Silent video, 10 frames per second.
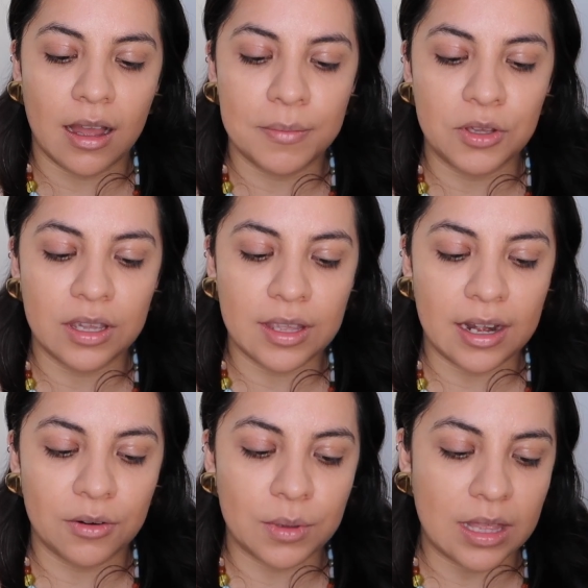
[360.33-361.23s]
You can get
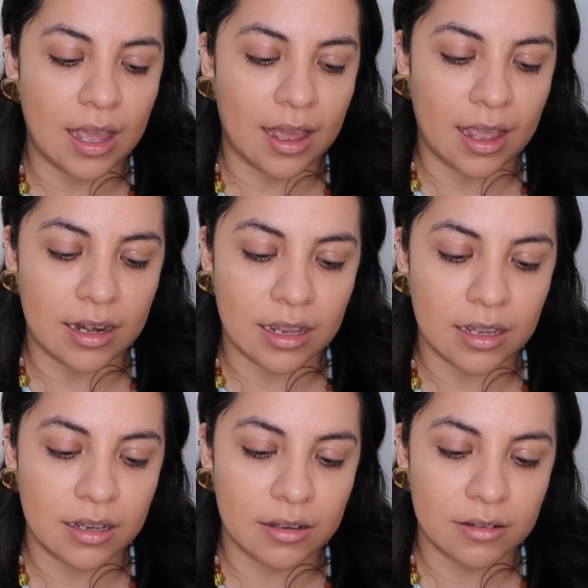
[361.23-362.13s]
it really at
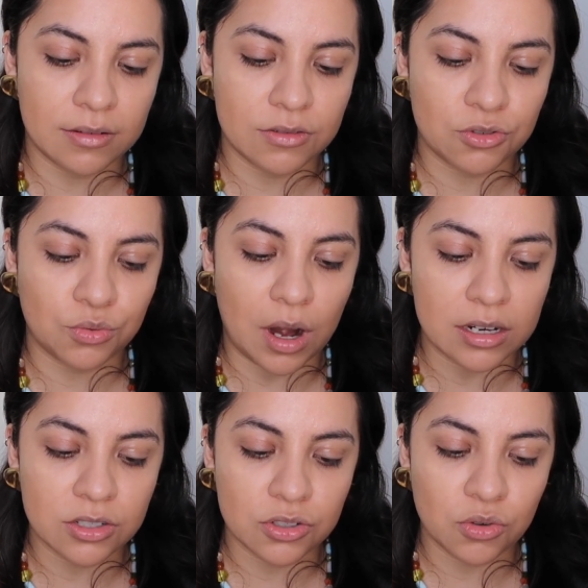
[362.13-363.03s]
any
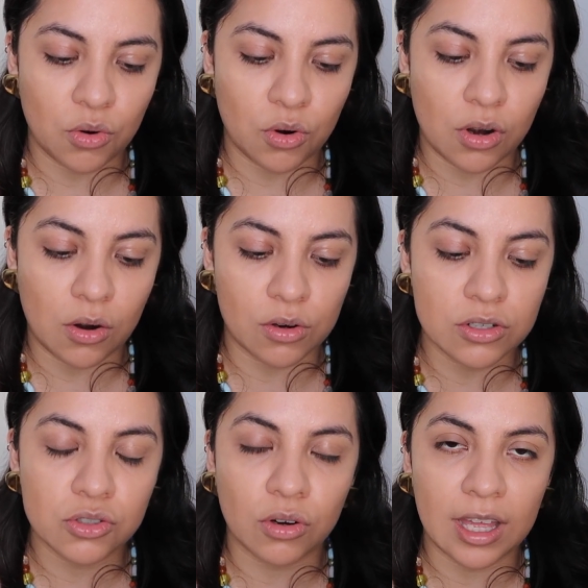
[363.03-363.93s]
drugstore or
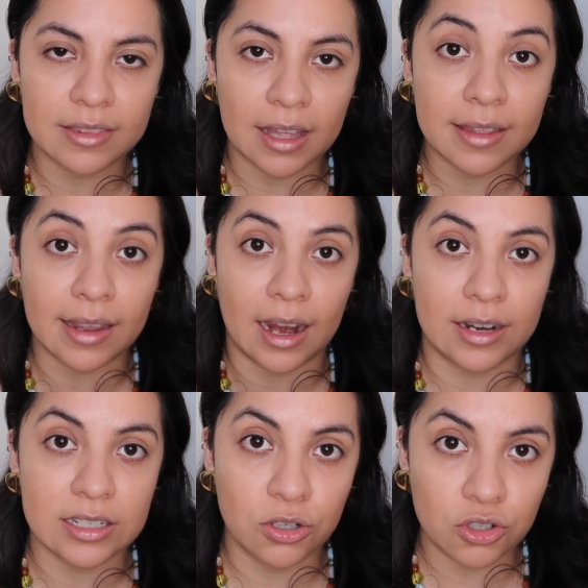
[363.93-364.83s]
store like that
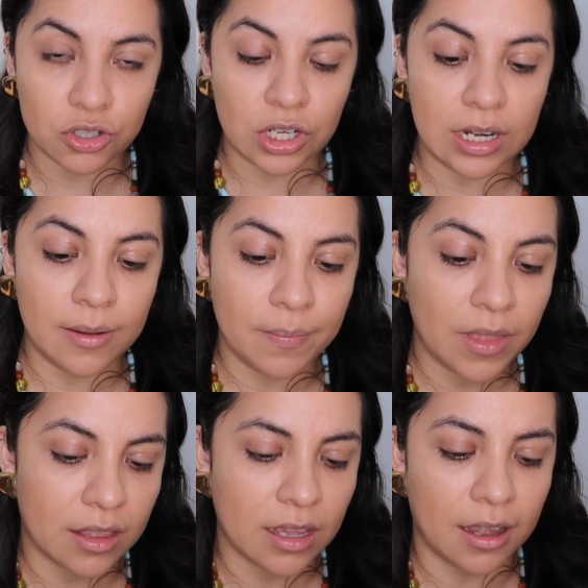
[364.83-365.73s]
carries Neutrogena.
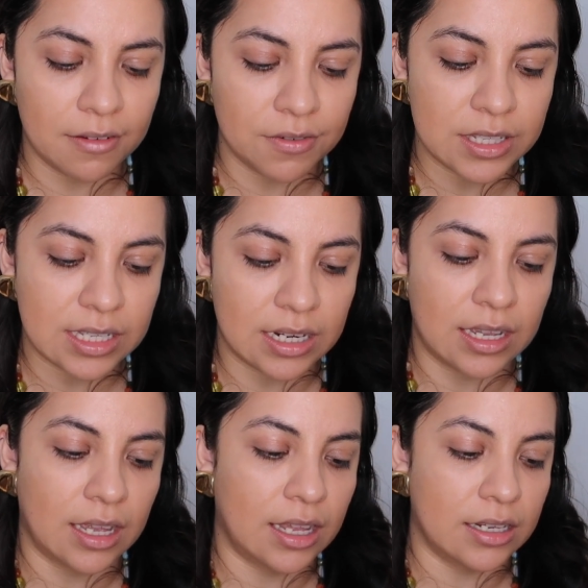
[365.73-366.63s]
I think I've even seen
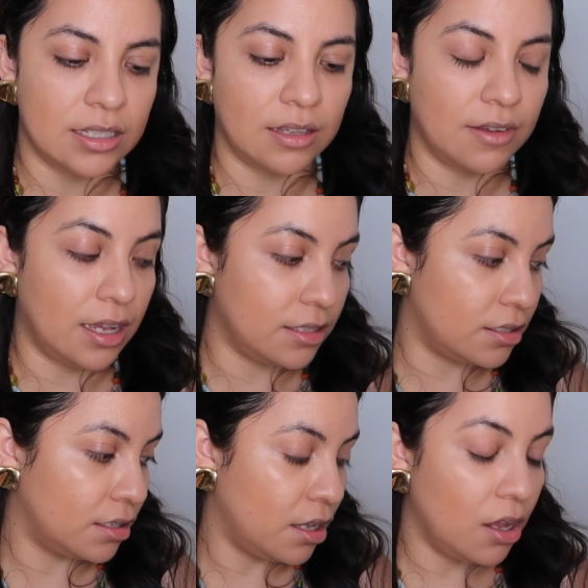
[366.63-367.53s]
it in
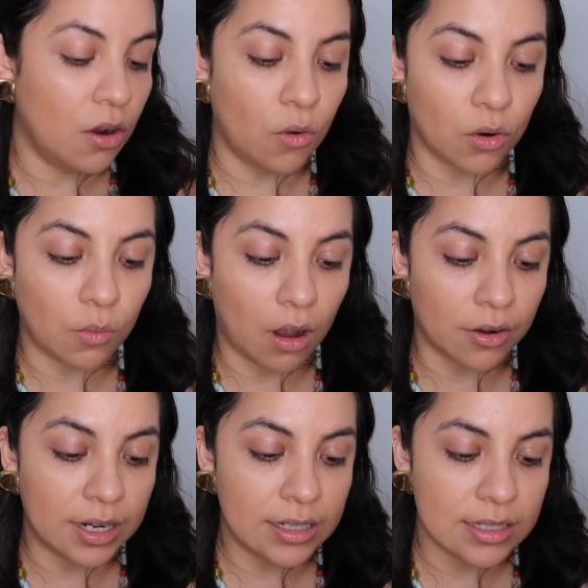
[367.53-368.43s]
CVS or
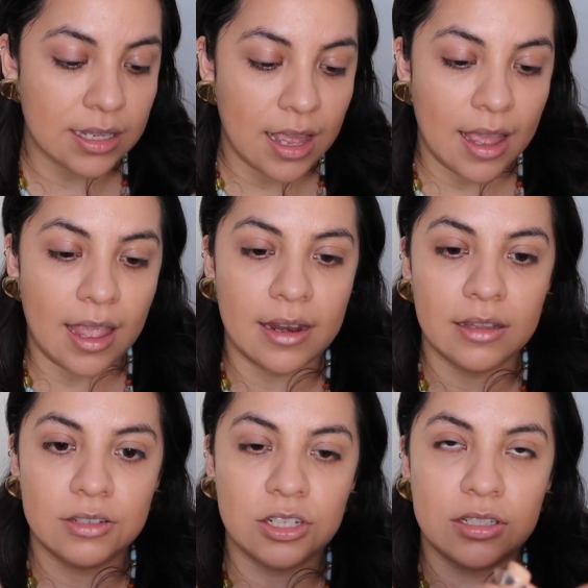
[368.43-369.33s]
Walgreens, and
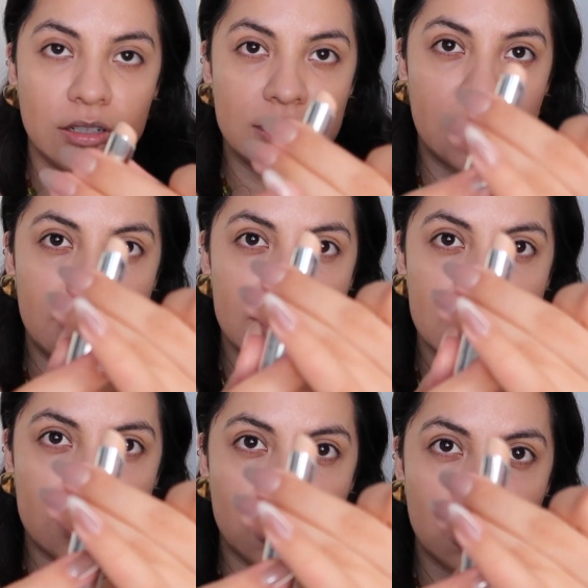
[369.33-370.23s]
it just looks like this.
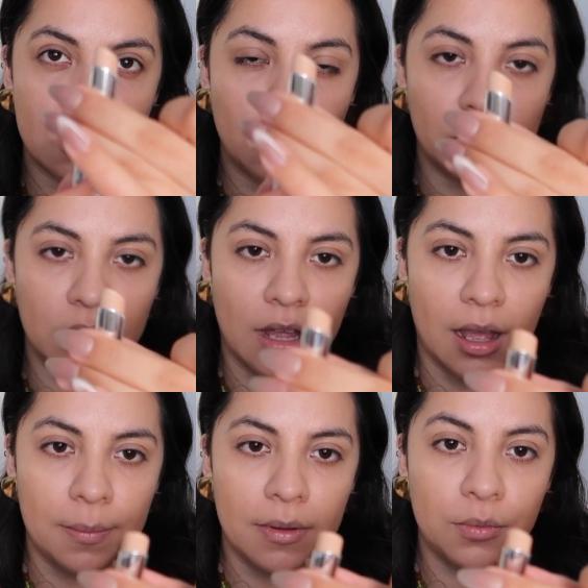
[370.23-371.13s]
It's just a
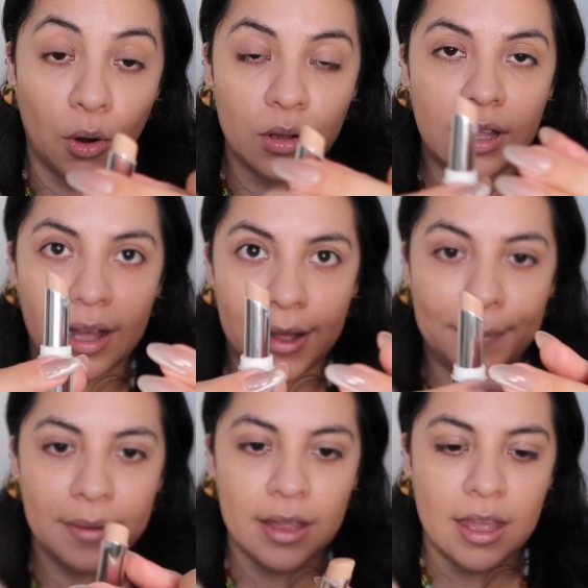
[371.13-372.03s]
roll
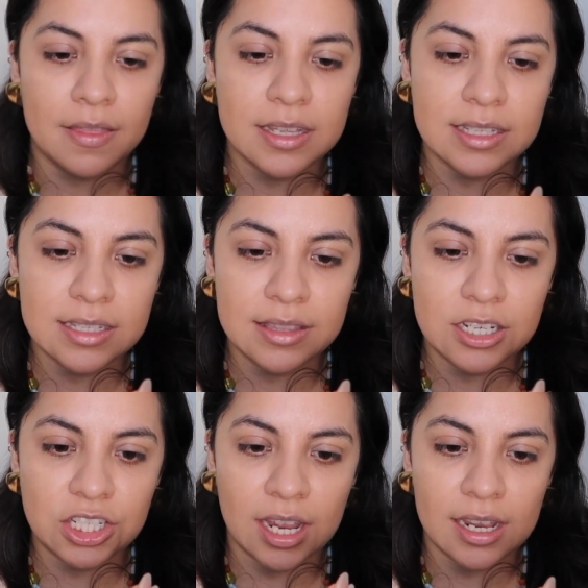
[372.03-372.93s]
up. This is in
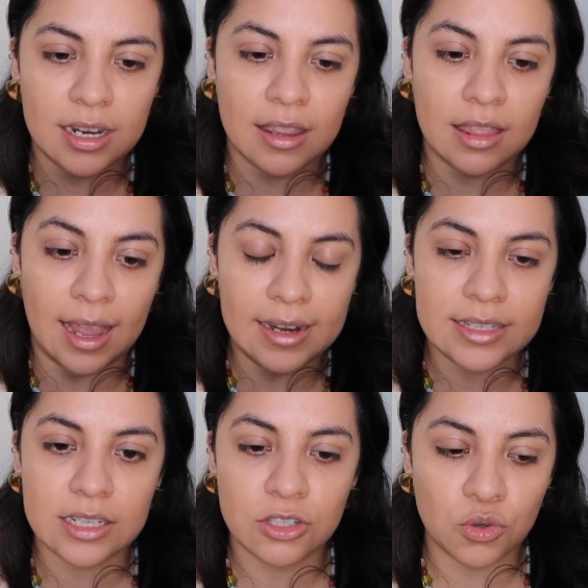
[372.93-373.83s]
the shade
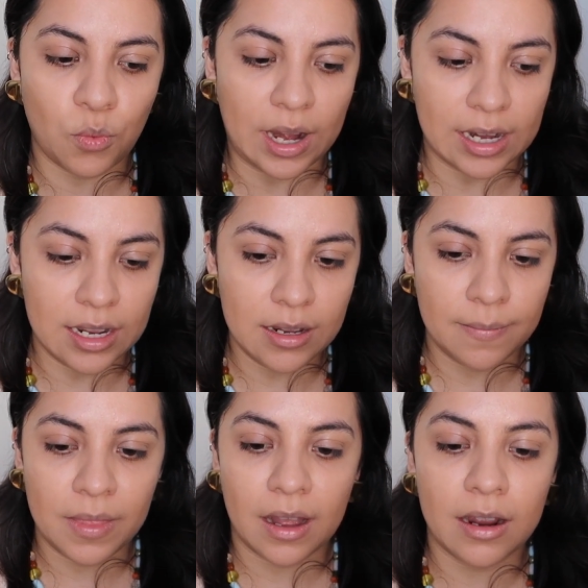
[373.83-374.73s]
Light 20.
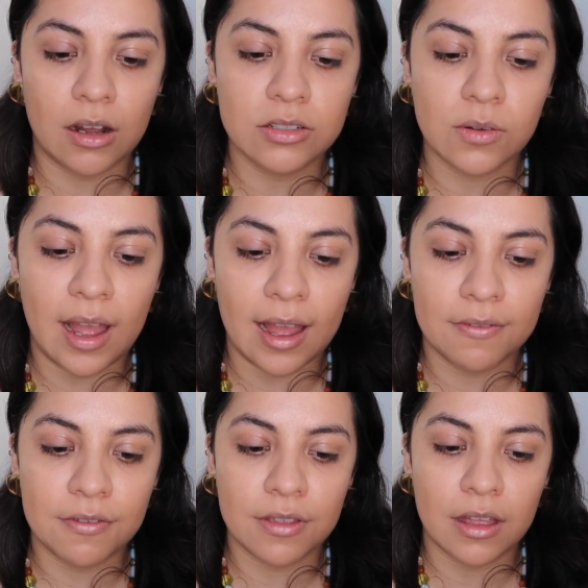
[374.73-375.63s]
I also
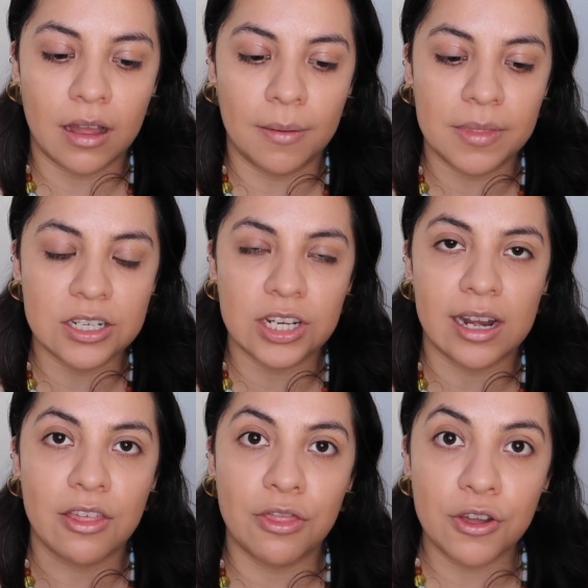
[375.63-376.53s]
have the
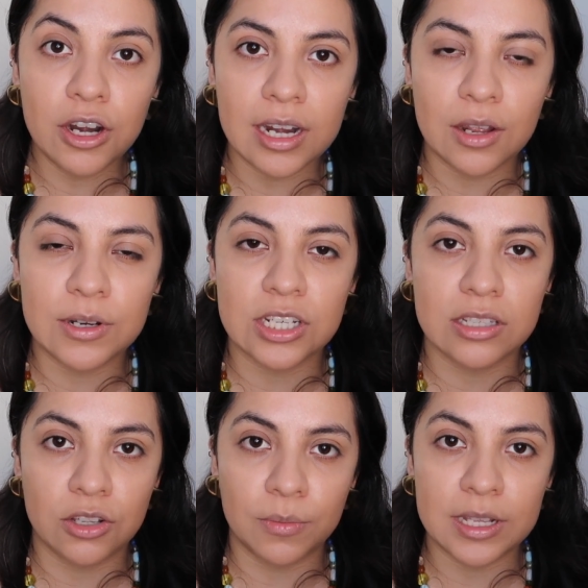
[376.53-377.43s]
shade 30, which
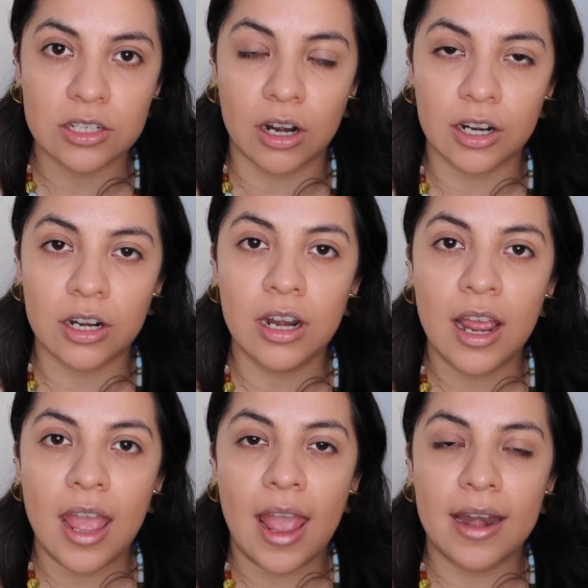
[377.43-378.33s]
is a little bit darker,
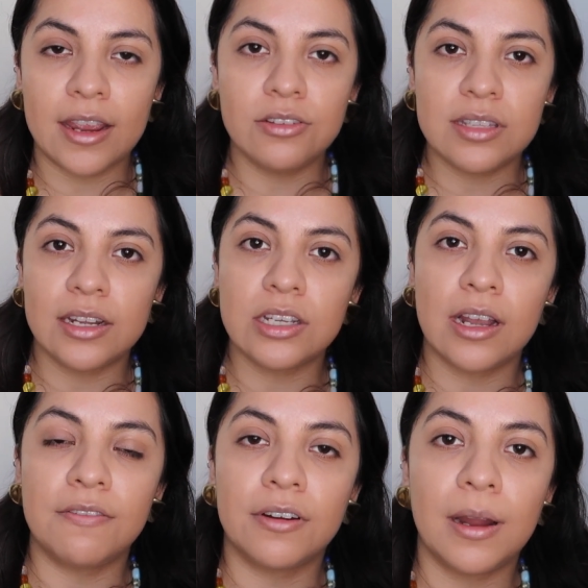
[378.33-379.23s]
and I use that to
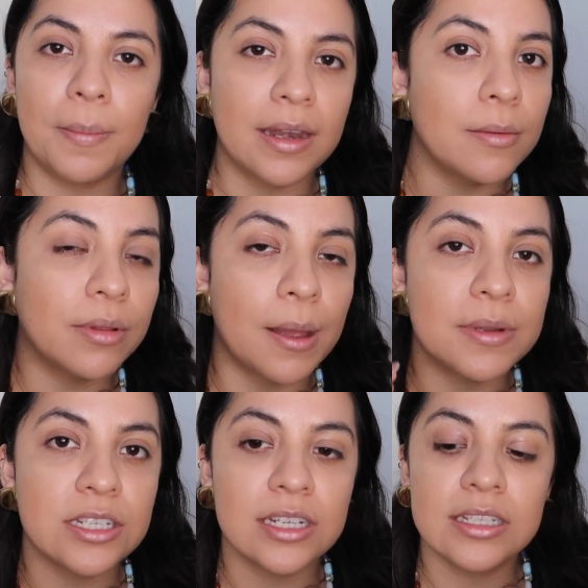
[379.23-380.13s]
cover up any
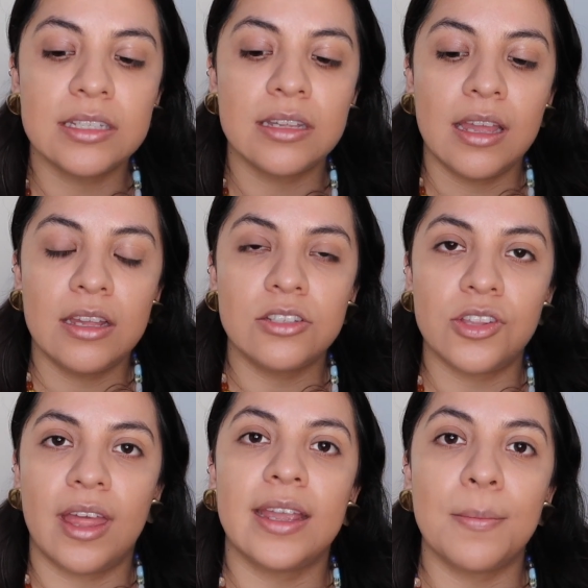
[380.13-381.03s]
blemishes so
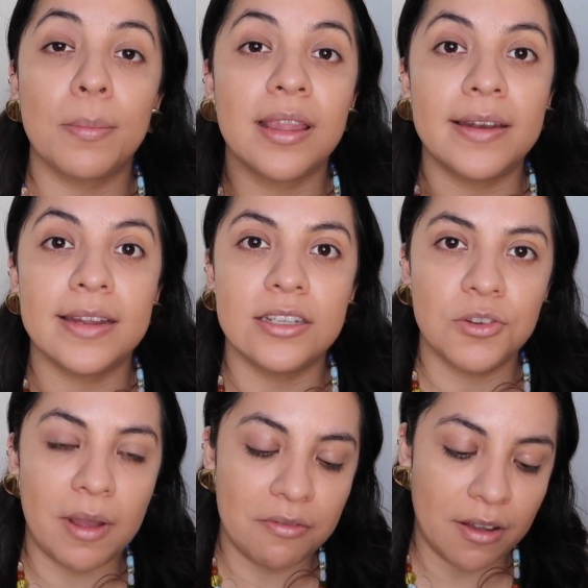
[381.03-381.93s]
that I can blend
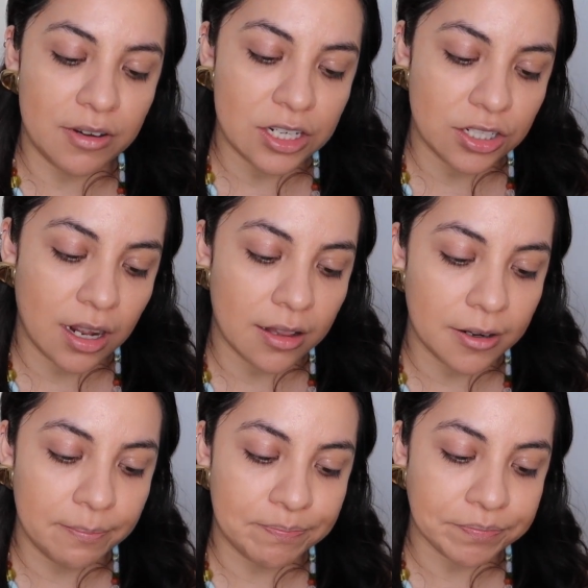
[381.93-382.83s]
into my foundation color.